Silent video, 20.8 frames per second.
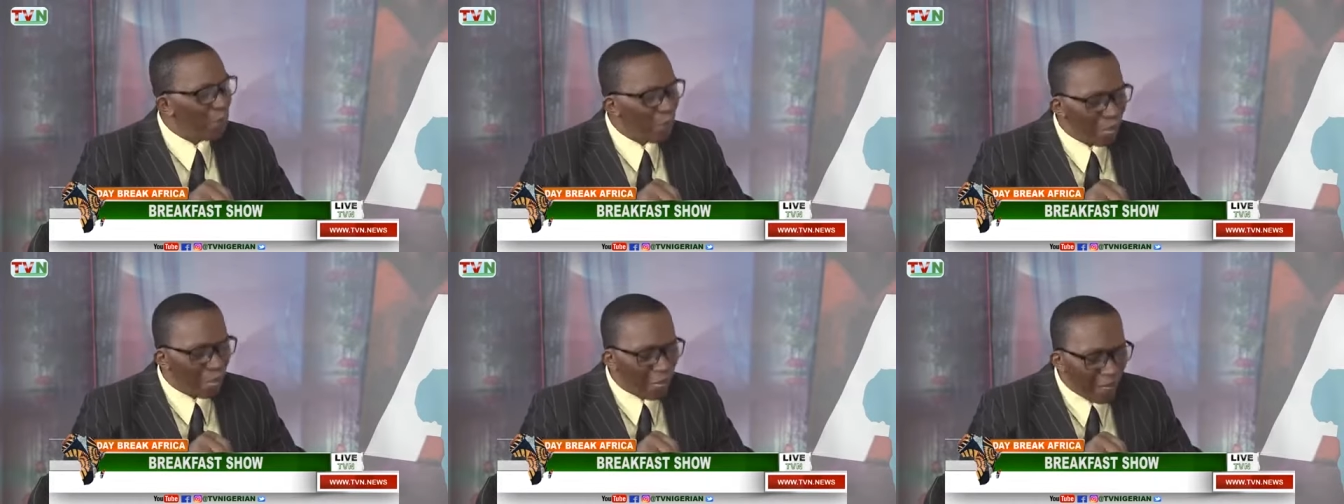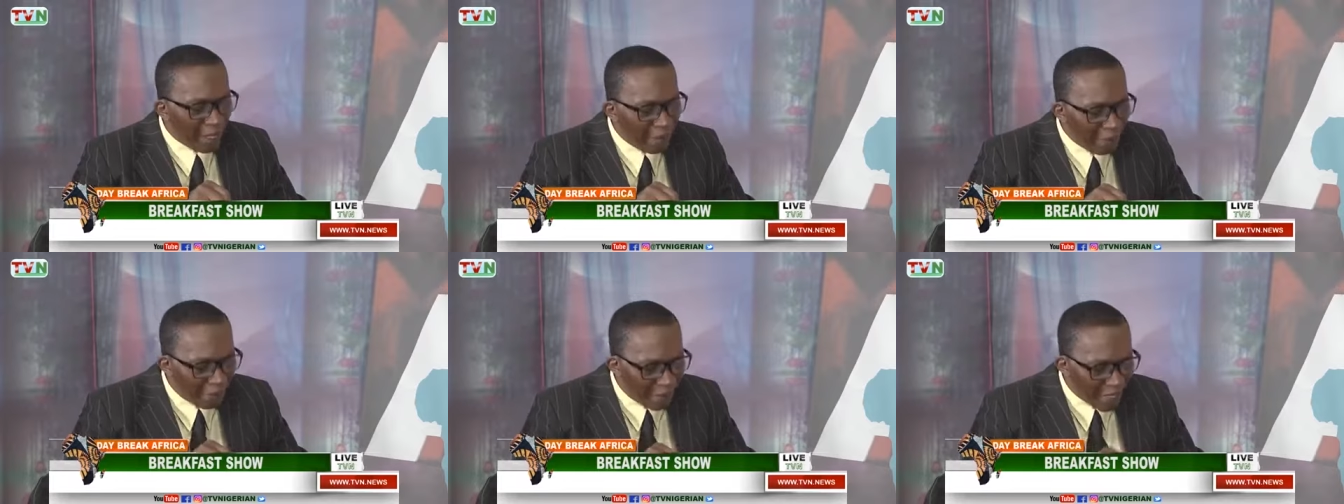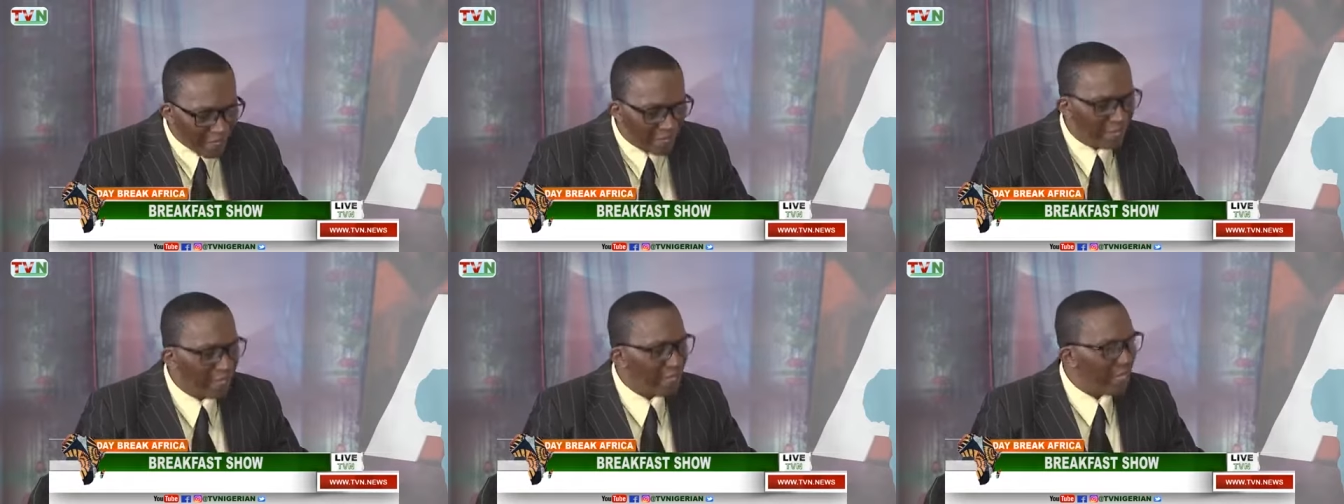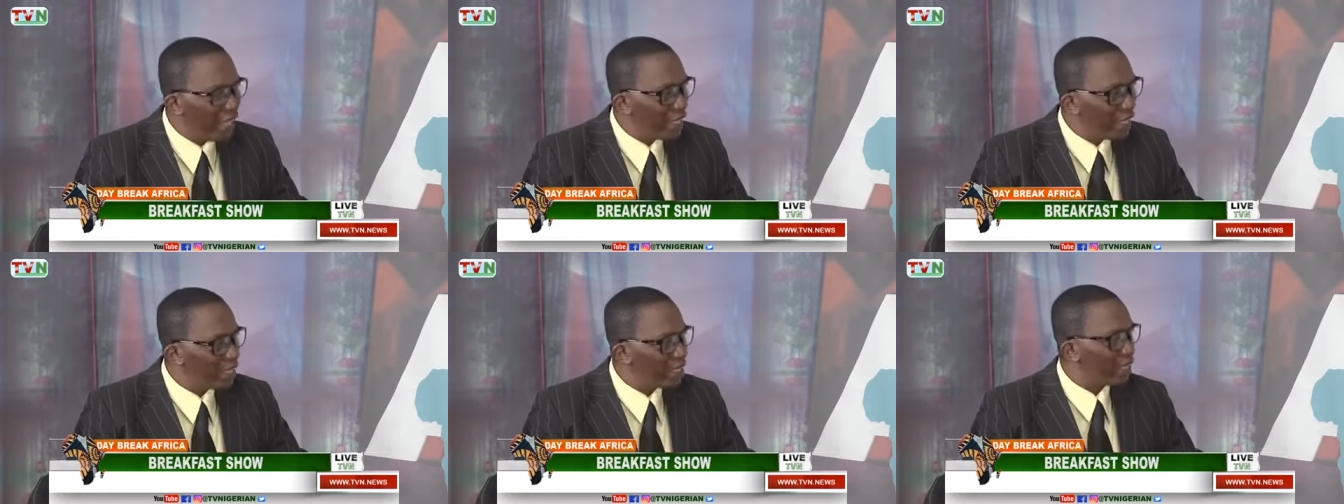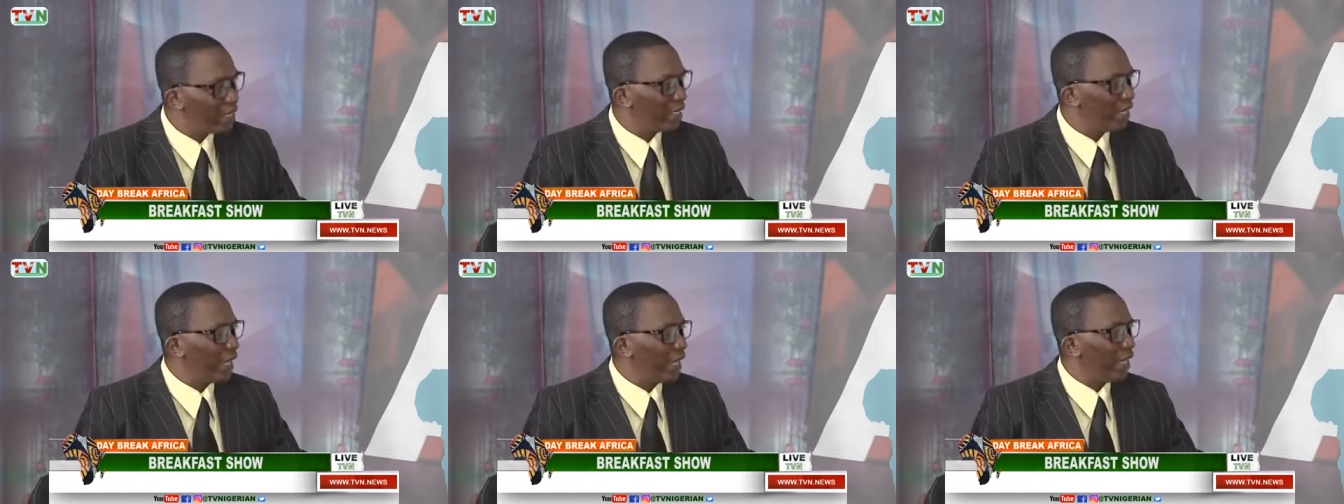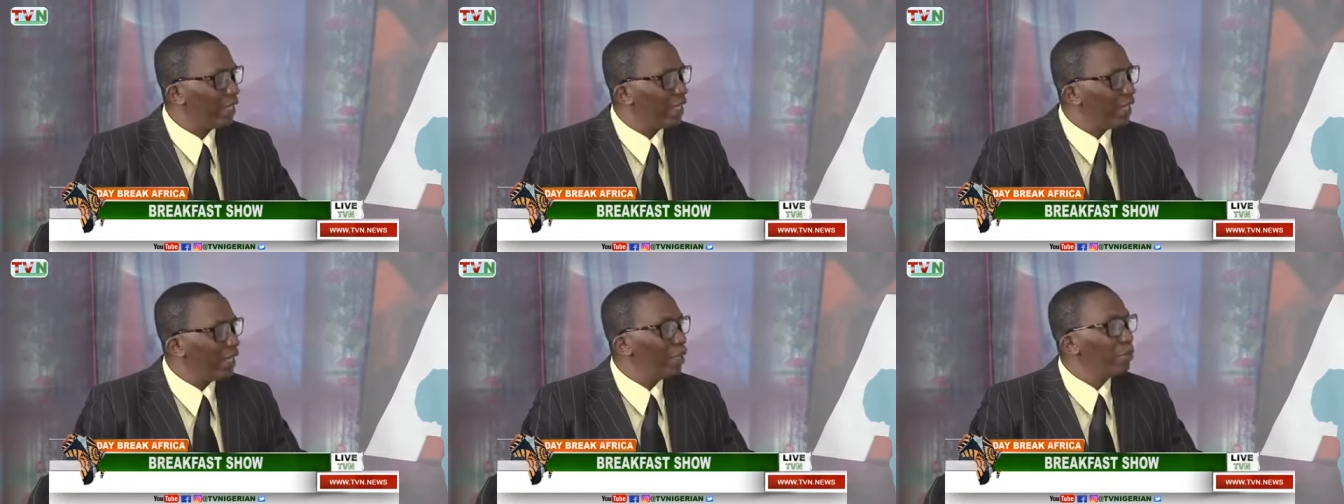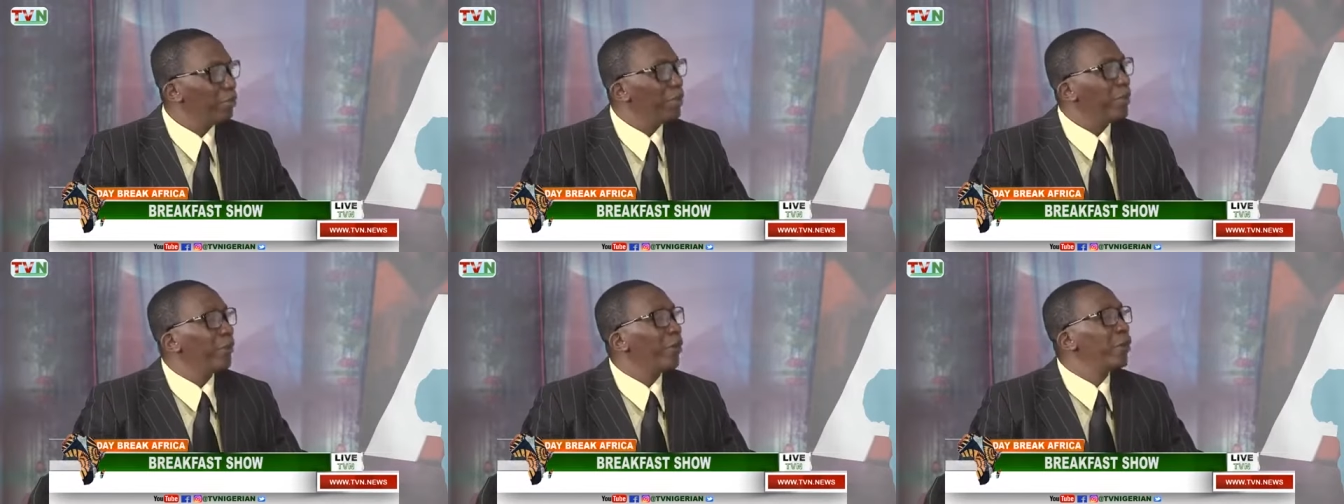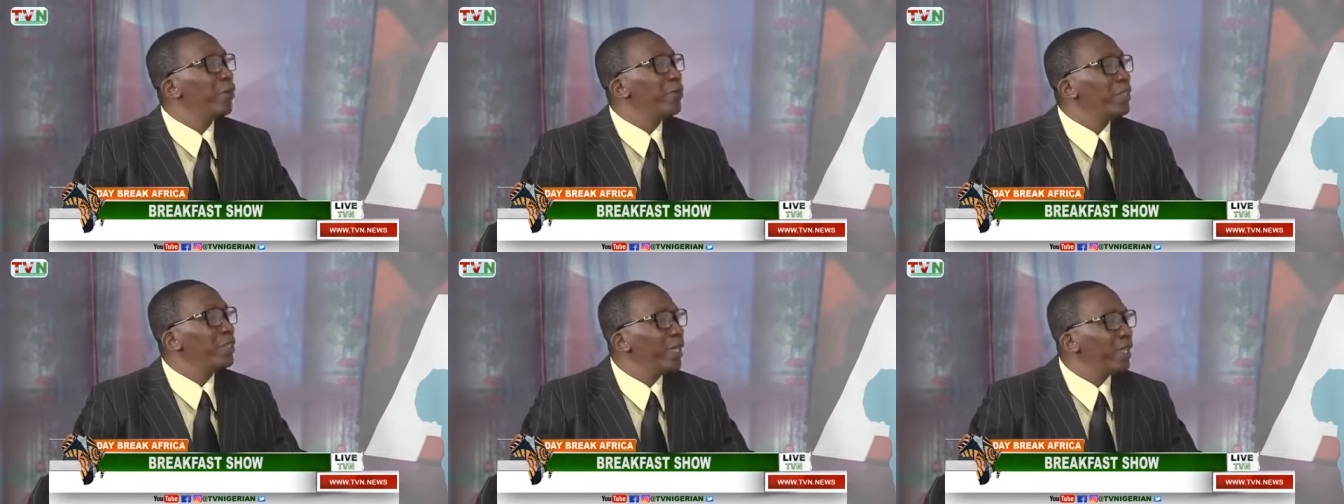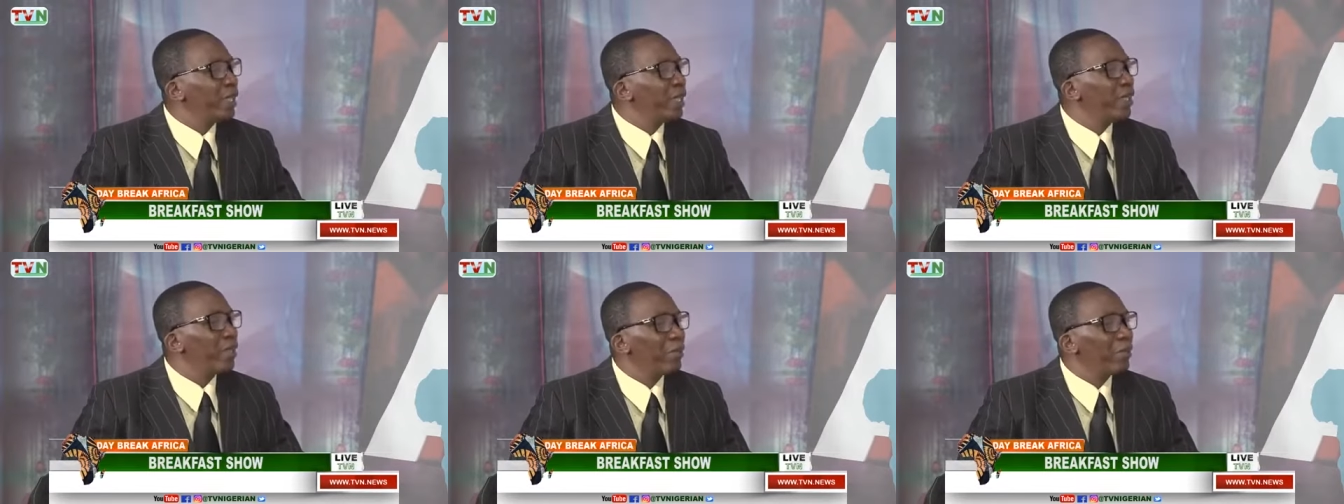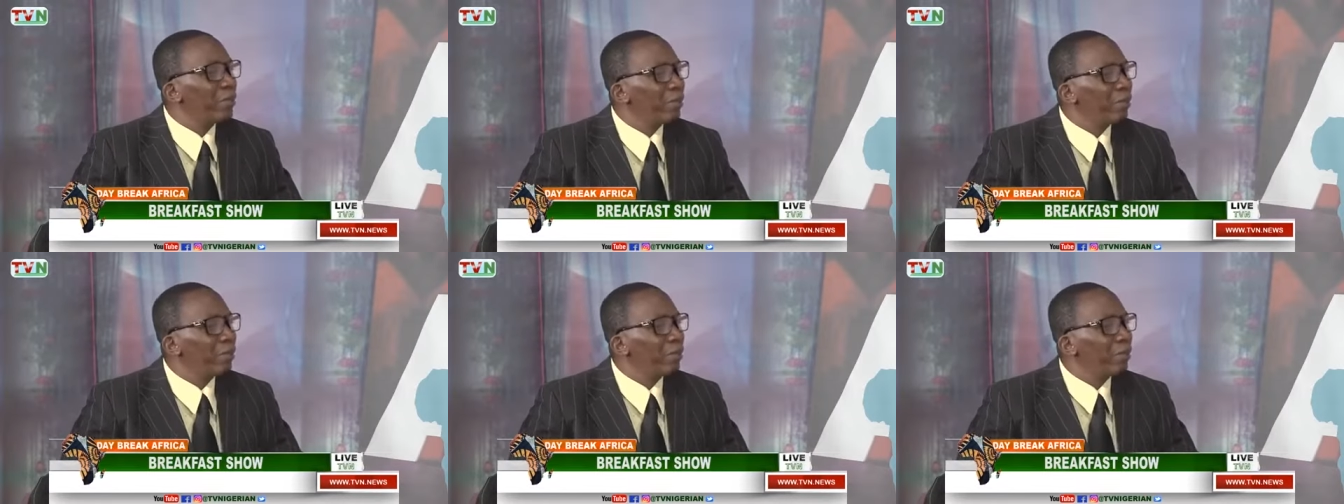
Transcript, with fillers: investigate, and then before you take